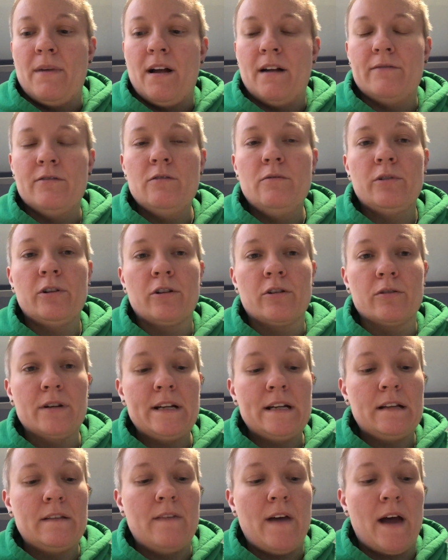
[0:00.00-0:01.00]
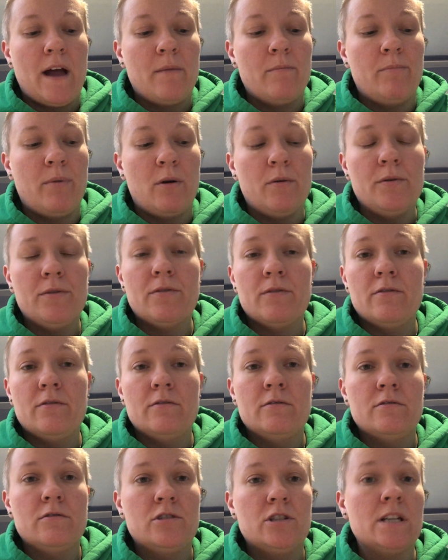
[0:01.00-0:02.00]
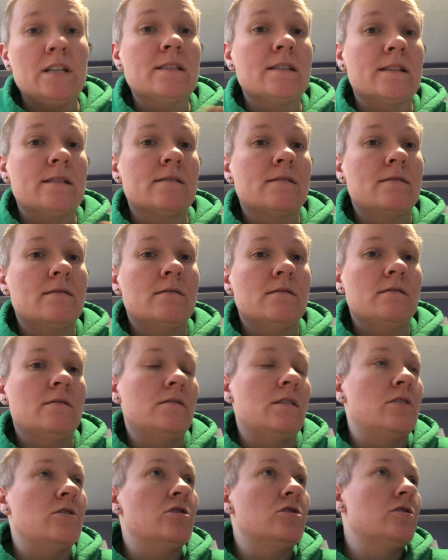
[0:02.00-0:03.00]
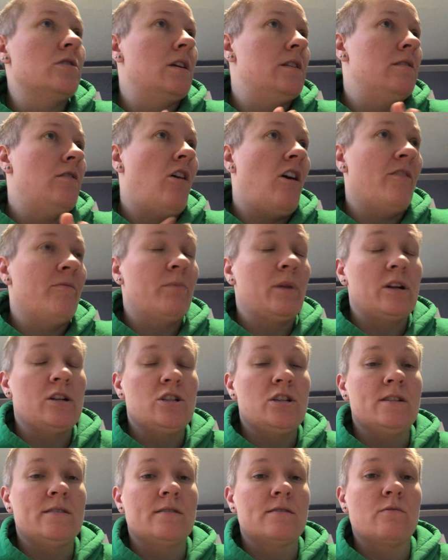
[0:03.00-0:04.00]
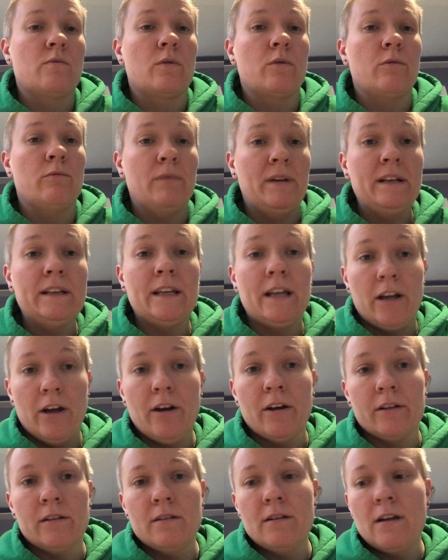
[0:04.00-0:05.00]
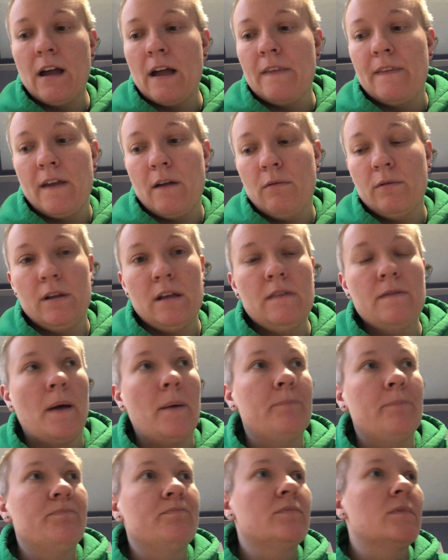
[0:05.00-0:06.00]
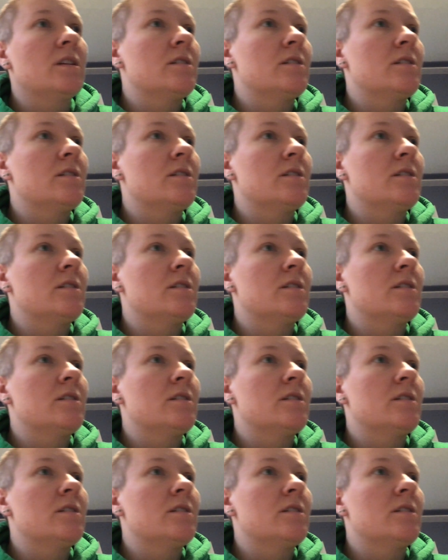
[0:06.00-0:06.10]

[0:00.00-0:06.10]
Everyone agreed that both Cheez-Its and the off-brand Cheez-Its were really good, and they would eat them.